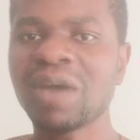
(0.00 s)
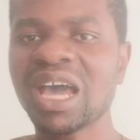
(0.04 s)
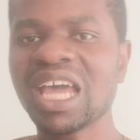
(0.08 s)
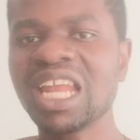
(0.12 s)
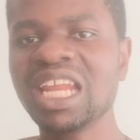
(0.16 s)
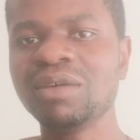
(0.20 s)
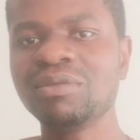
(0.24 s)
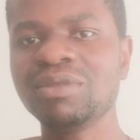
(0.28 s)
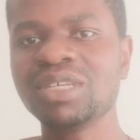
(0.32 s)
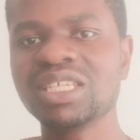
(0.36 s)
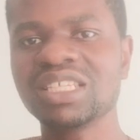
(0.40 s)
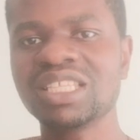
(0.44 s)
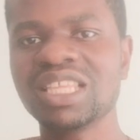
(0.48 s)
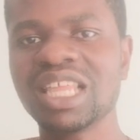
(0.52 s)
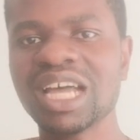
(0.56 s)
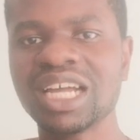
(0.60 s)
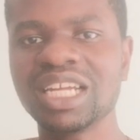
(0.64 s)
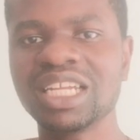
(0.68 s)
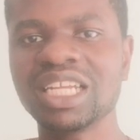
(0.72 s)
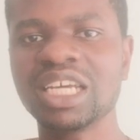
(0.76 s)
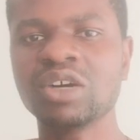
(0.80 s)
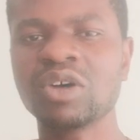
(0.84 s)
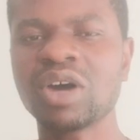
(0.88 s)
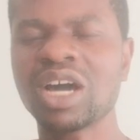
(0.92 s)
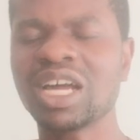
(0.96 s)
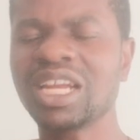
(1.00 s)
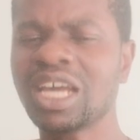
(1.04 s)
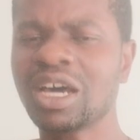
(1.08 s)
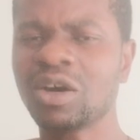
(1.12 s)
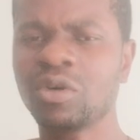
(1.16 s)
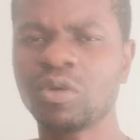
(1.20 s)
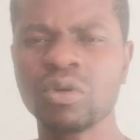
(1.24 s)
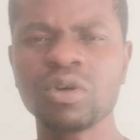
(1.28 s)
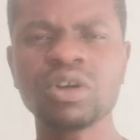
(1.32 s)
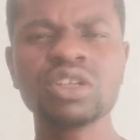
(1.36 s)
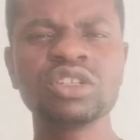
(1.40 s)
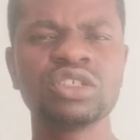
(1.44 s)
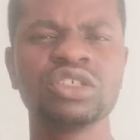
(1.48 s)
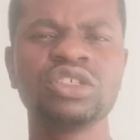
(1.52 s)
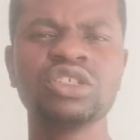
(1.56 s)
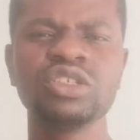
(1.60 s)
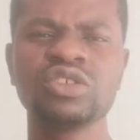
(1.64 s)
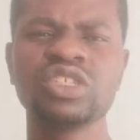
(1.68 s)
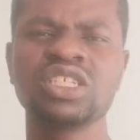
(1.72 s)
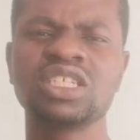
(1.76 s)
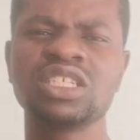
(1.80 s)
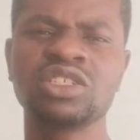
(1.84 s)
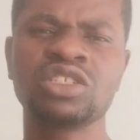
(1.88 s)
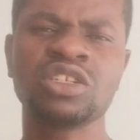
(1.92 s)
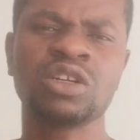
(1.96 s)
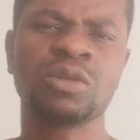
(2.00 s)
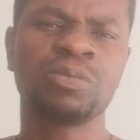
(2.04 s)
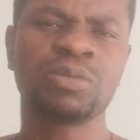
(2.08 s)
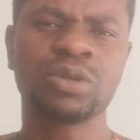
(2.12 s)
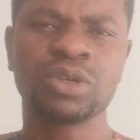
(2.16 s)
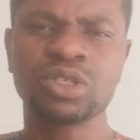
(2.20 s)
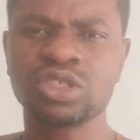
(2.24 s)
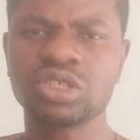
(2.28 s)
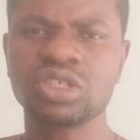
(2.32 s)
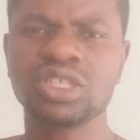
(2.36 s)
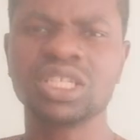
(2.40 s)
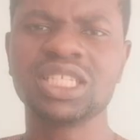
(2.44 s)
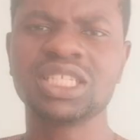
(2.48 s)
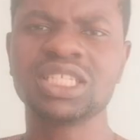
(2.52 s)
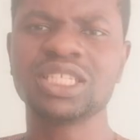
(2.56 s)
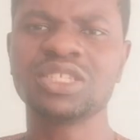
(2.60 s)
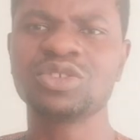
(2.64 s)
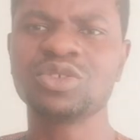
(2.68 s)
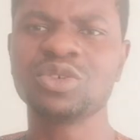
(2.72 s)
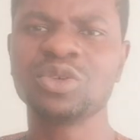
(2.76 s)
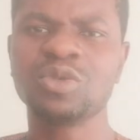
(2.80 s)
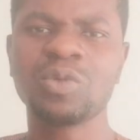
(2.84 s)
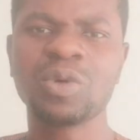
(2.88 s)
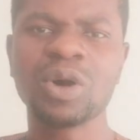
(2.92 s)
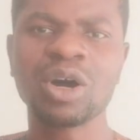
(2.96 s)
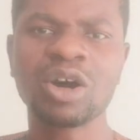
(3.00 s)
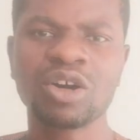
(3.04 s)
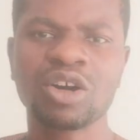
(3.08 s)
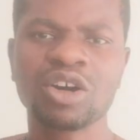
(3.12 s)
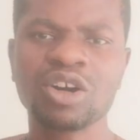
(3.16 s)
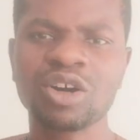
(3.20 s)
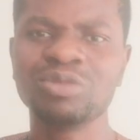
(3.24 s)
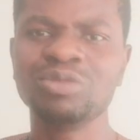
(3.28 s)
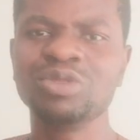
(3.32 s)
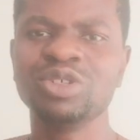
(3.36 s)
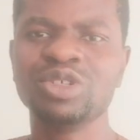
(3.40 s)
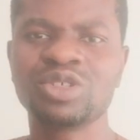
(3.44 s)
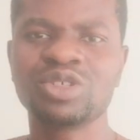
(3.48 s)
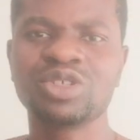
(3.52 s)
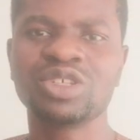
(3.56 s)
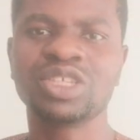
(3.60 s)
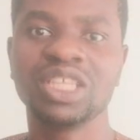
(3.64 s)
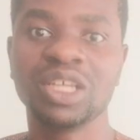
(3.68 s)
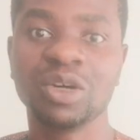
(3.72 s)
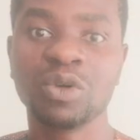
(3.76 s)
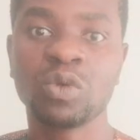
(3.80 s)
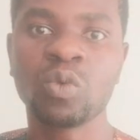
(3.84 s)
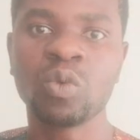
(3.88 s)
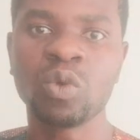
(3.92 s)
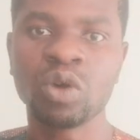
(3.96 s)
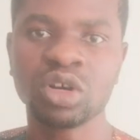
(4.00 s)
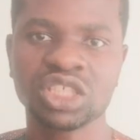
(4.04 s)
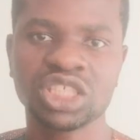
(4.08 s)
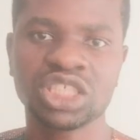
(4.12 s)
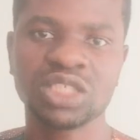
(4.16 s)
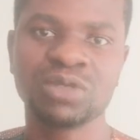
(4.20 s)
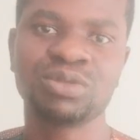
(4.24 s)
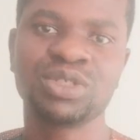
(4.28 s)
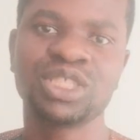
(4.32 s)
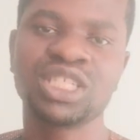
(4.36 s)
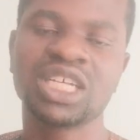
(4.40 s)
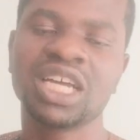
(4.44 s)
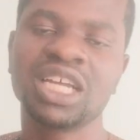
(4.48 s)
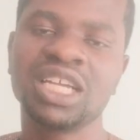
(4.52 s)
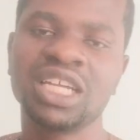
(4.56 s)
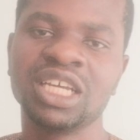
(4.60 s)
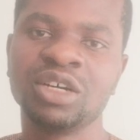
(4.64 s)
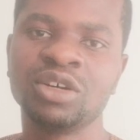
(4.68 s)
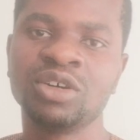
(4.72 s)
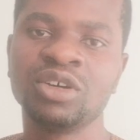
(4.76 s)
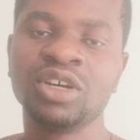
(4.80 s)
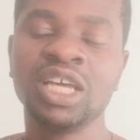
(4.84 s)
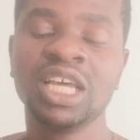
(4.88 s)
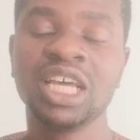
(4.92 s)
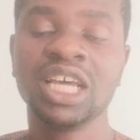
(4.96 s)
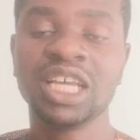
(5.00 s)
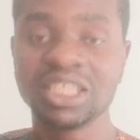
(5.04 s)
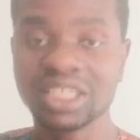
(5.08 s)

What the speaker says: My name is Daniel and I want to use this opportunity to welcome you to the Worship channel.